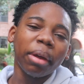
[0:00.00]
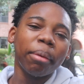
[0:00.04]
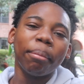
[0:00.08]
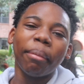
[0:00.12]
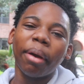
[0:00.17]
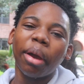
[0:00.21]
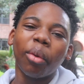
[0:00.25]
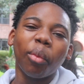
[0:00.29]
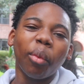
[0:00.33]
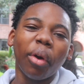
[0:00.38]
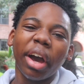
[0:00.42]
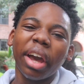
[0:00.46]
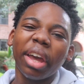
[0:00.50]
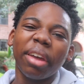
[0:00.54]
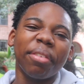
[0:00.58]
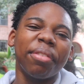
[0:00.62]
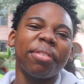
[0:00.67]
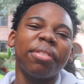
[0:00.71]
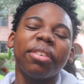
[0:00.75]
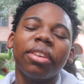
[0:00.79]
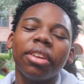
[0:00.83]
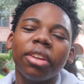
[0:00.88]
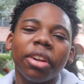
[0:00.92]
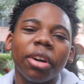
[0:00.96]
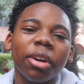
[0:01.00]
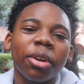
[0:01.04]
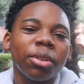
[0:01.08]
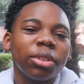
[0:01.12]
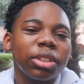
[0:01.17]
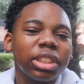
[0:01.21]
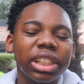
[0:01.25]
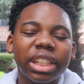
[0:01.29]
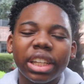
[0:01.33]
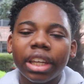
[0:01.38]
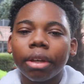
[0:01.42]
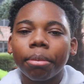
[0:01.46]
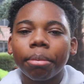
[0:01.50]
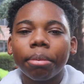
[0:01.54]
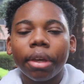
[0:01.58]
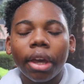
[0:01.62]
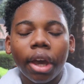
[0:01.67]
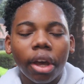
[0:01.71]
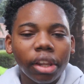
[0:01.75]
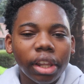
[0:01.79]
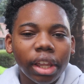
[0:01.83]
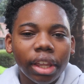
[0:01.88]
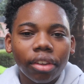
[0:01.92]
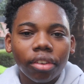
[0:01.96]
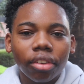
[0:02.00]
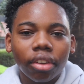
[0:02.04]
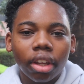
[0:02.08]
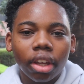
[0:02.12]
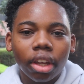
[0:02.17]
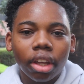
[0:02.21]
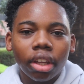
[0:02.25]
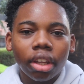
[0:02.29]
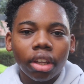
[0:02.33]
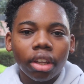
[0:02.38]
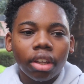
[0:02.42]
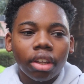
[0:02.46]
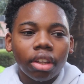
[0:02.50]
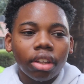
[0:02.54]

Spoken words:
My wife, she kicked me out last night,